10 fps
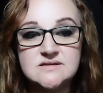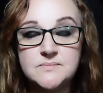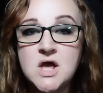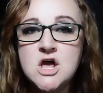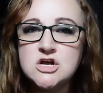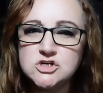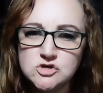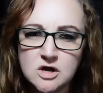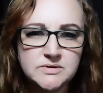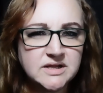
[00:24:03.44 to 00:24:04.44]
some
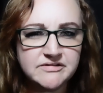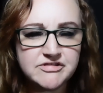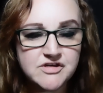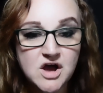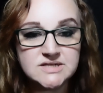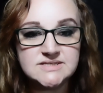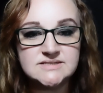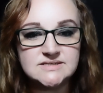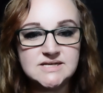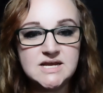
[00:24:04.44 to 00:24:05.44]
troubling thoughts as
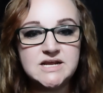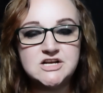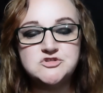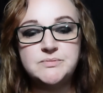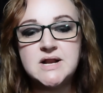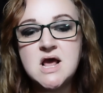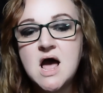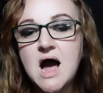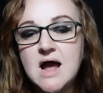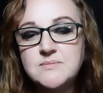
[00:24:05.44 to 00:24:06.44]
a teenager, but
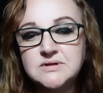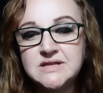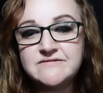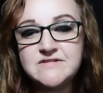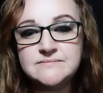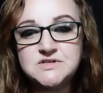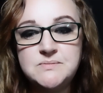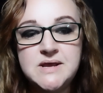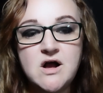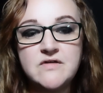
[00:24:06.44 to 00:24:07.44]
I believe them to
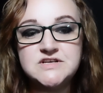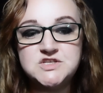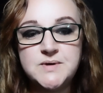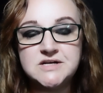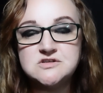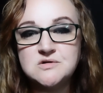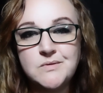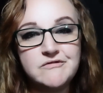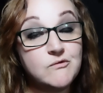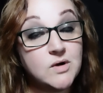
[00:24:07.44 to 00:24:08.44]
be on the spectrum
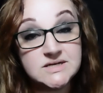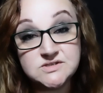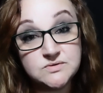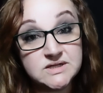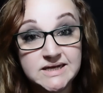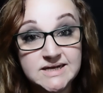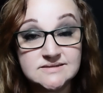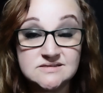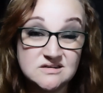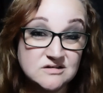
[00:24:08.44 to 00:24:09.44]
of what is really
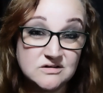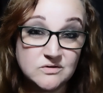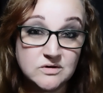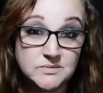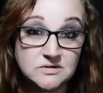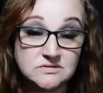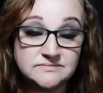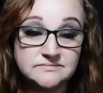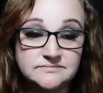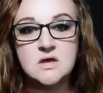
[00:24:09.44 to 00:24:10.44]
considered normal.
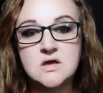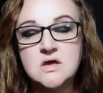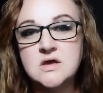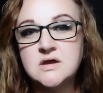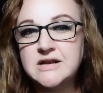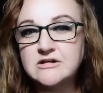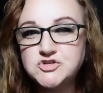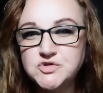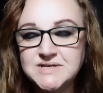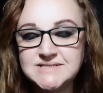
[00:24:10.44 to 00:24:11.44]
Now,
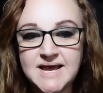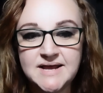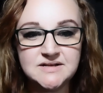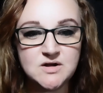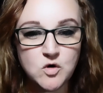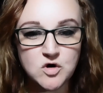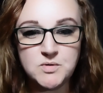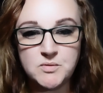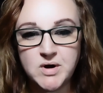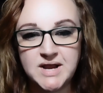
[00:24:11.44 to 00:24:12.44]
Joyce had a
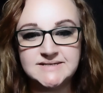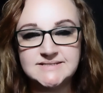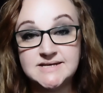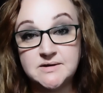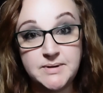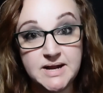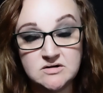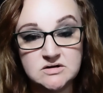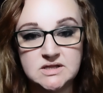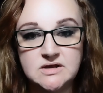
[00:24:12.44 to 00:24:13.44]
horrible pregnancy,
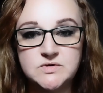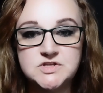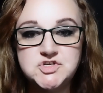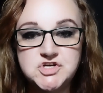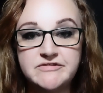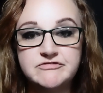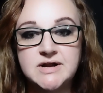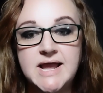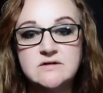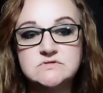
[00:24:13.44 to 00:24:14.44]
apparently, with
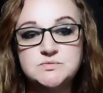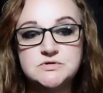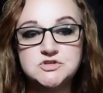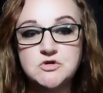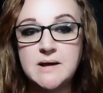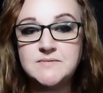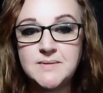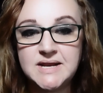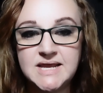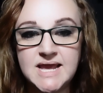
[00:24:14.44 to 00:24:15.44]
Jeffrey and was prescribed
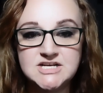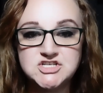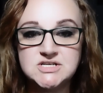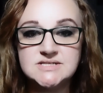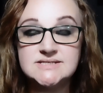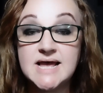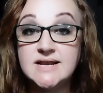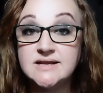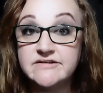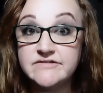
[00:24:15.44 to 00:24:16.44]
medications
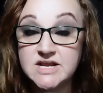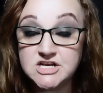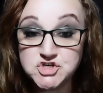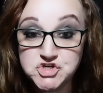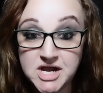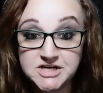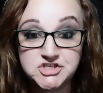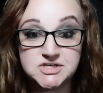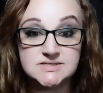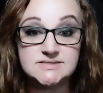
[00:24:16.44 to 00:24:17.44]
and given
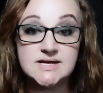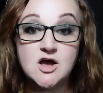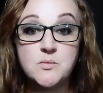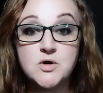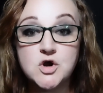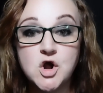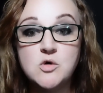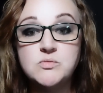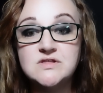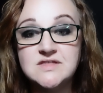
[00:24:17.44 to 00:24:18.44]
injections to help her
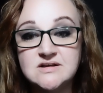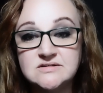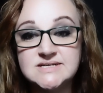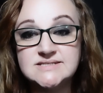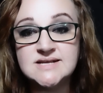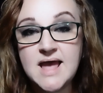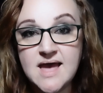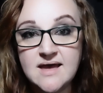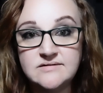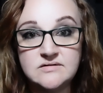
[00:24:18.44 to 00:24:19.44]
cope with illness
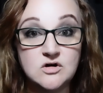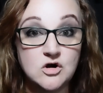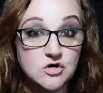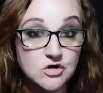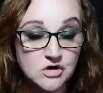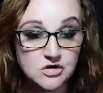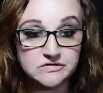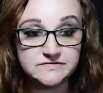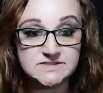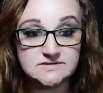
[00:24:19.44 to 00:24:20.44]
and her
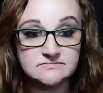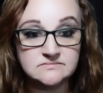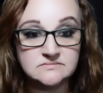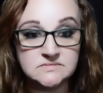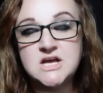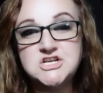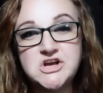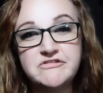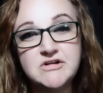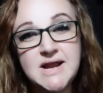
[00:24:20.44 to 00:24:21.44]
nerves.
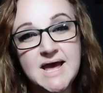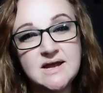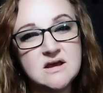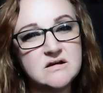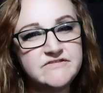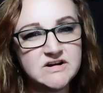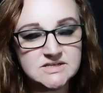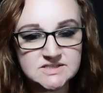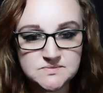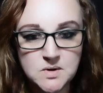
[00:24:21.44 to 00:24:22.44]
Jeffrey had a very
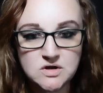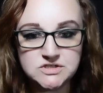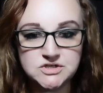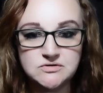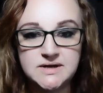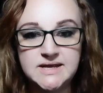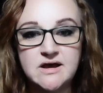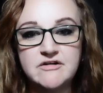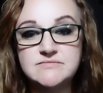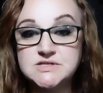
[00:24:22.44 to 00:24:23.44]
small degree
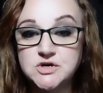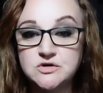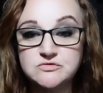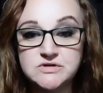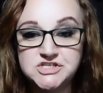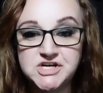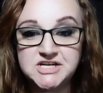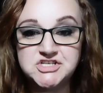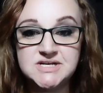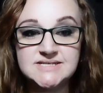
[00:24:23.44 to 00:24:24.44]
of maternal
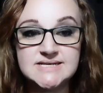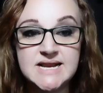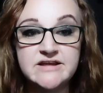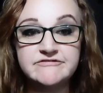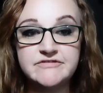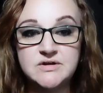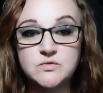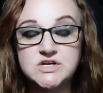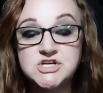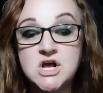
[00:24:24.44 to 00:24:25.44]
rejection as an infant,
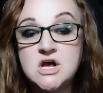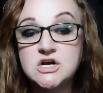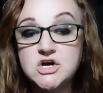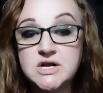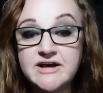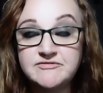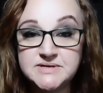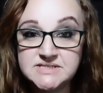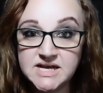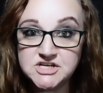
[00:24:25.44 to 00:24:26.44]
which could have
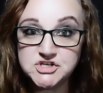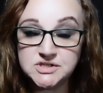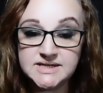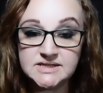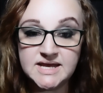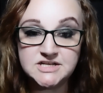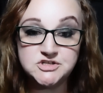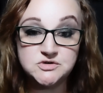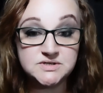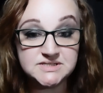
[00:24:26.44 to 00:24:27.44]
potentially led
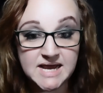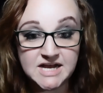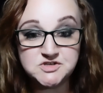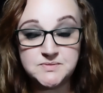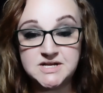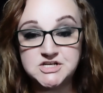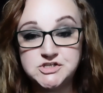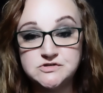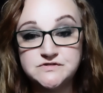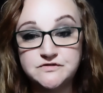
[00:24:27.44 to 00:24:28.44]
to attachment
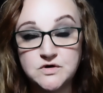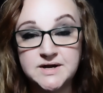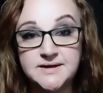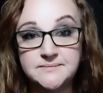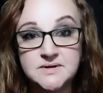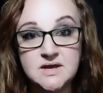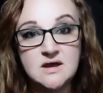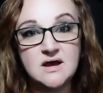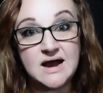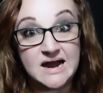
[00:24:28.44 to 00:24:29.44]
issues for him.
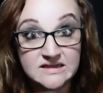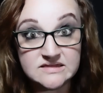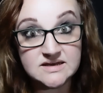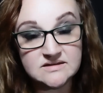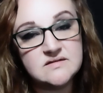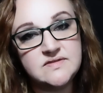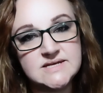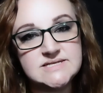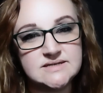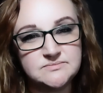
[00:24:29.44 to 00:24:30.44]
I think that they
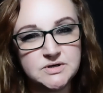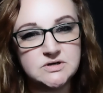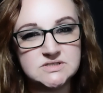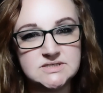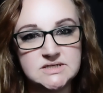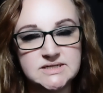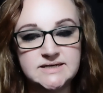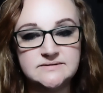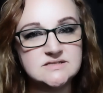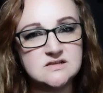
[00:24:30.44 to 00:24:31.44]
did
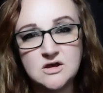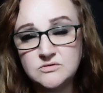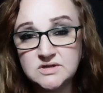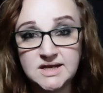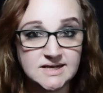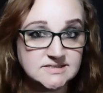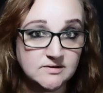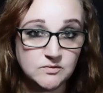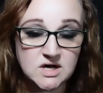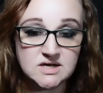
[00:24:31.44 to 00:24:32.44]
personally, as lonely as he
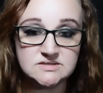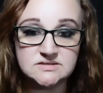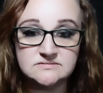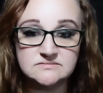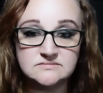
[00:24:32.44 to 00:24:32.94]
was.